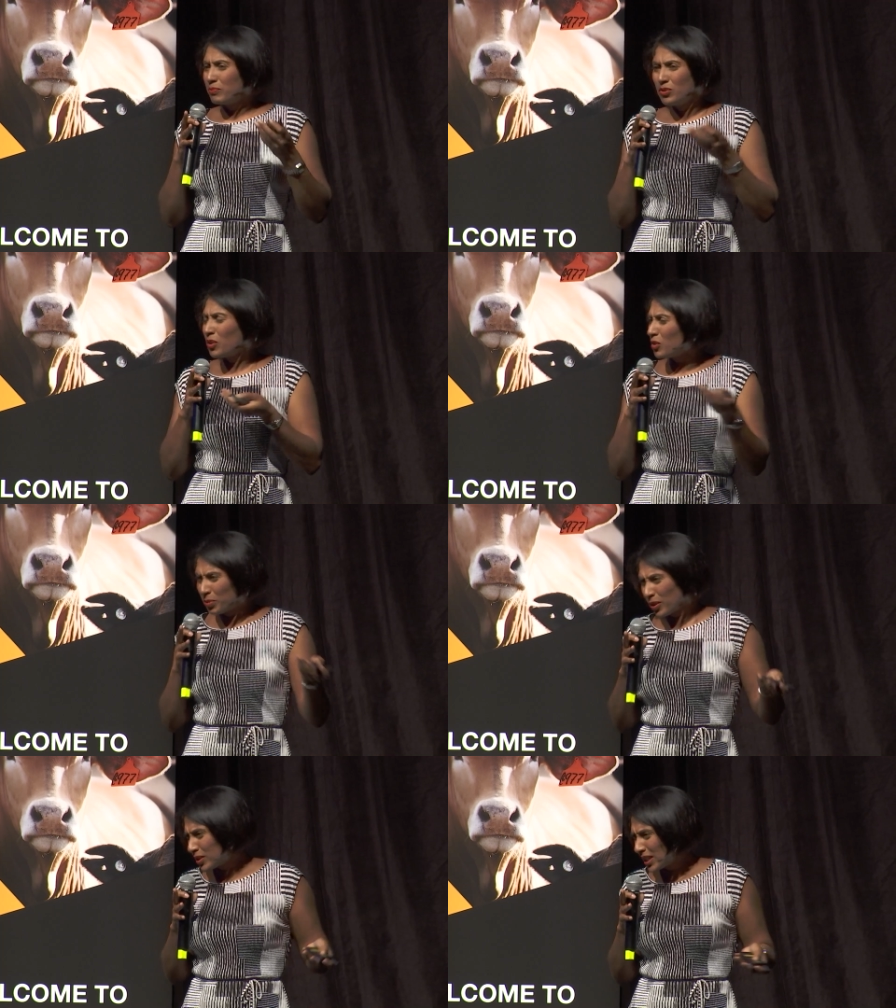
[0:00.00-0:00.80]
Not all
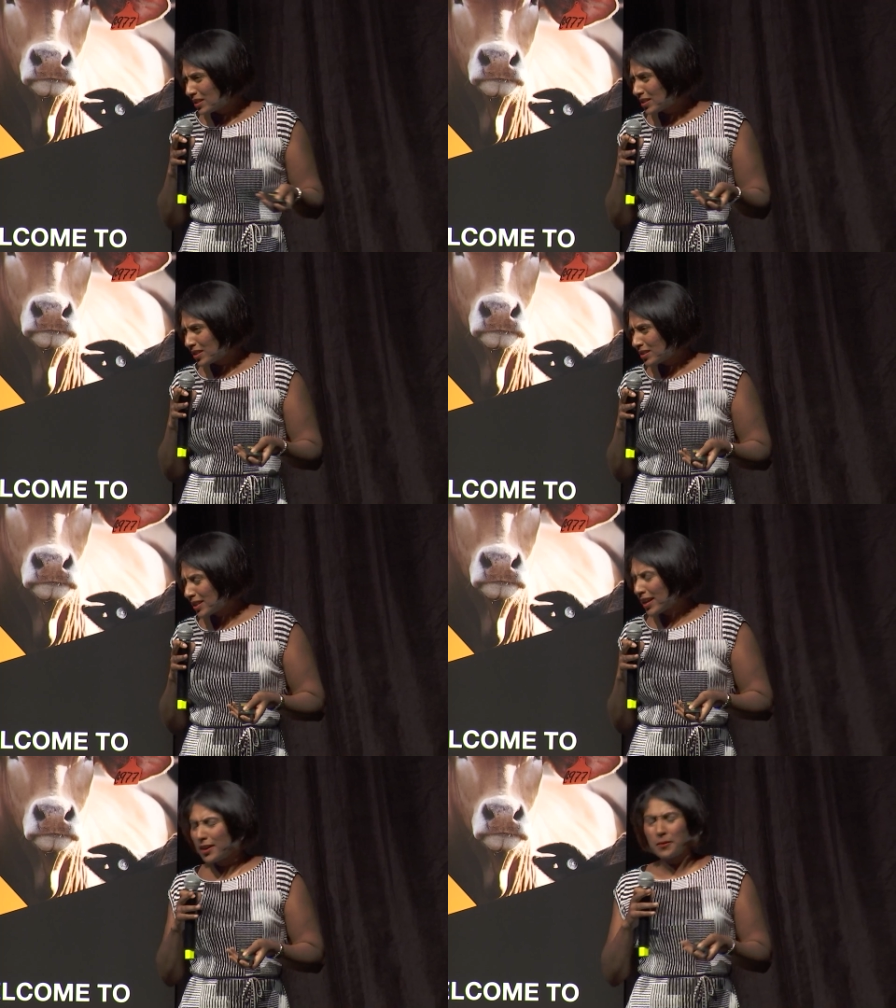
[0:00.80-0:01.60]
proteins are the
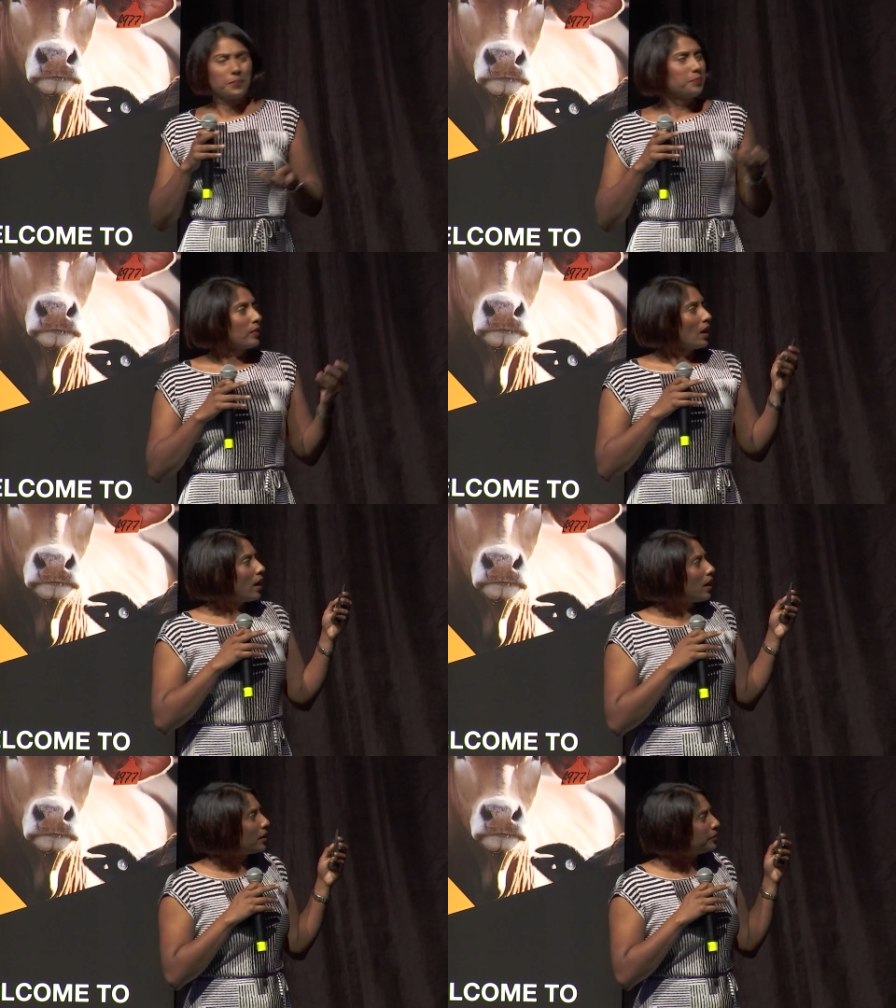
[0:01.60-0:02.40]
same.
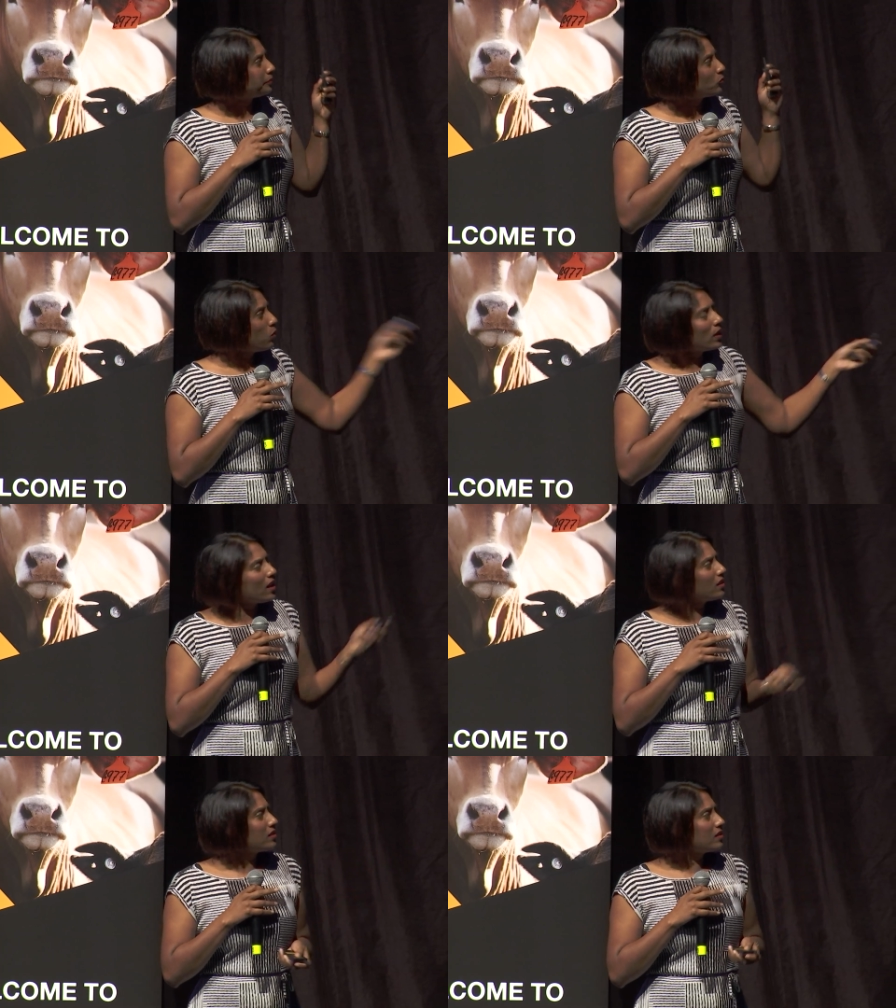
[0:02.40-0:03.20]
What
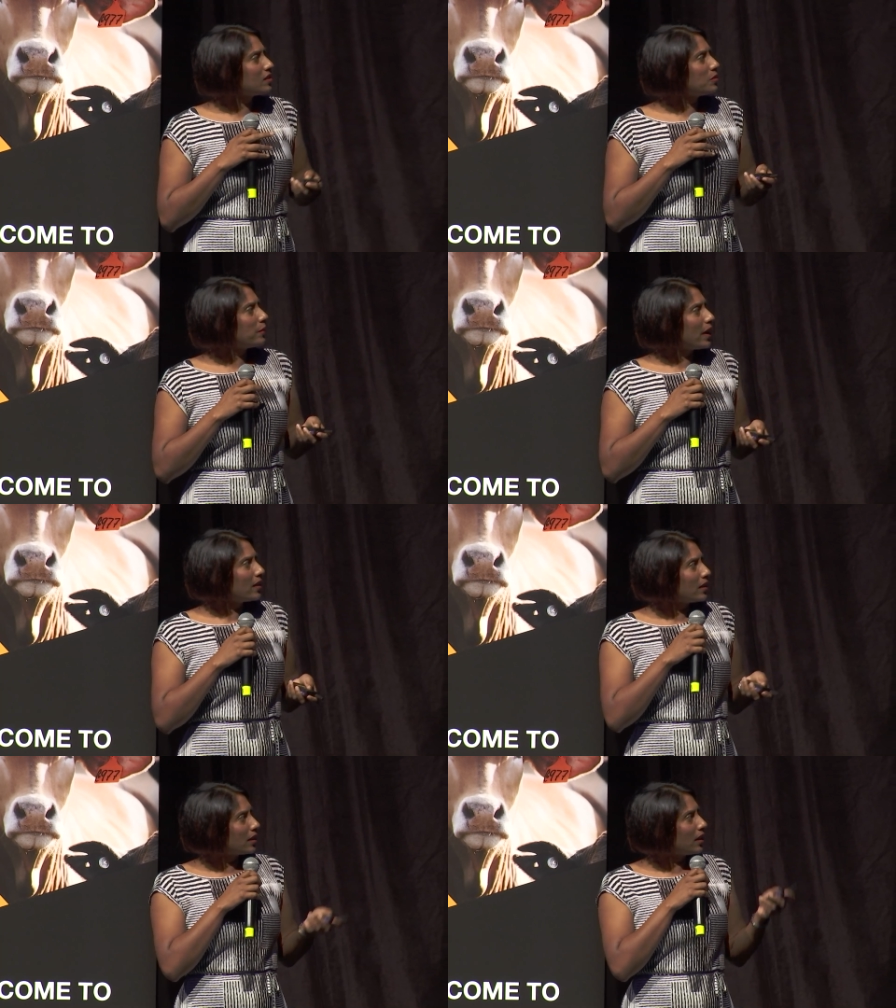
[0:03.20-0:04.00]
else is it
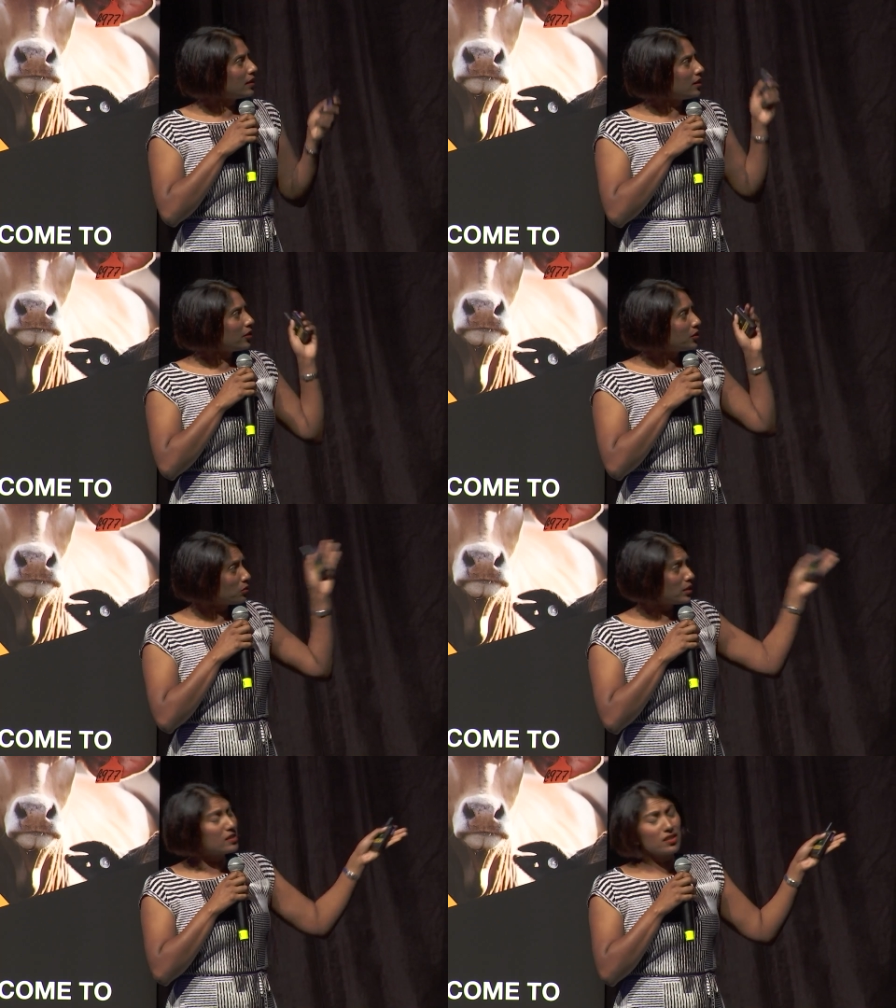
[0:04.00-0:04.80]
about it? And, the
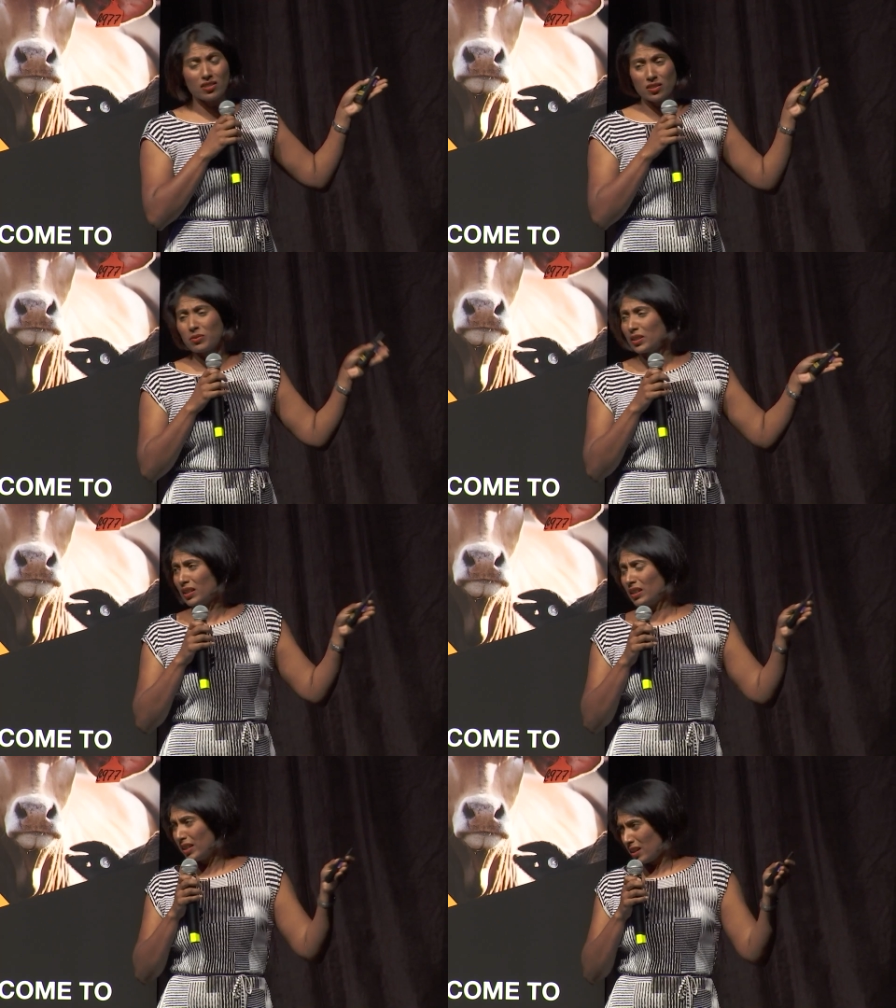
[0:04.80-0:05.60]
research is really
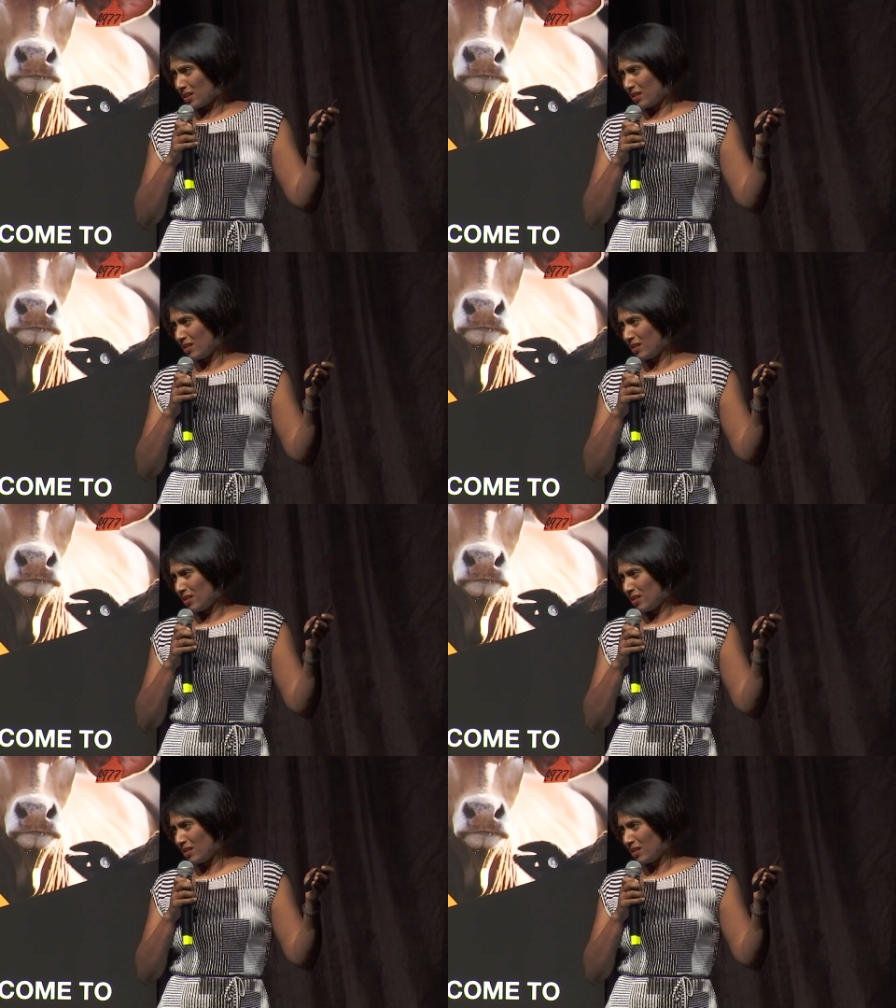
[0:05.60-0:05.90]
clear.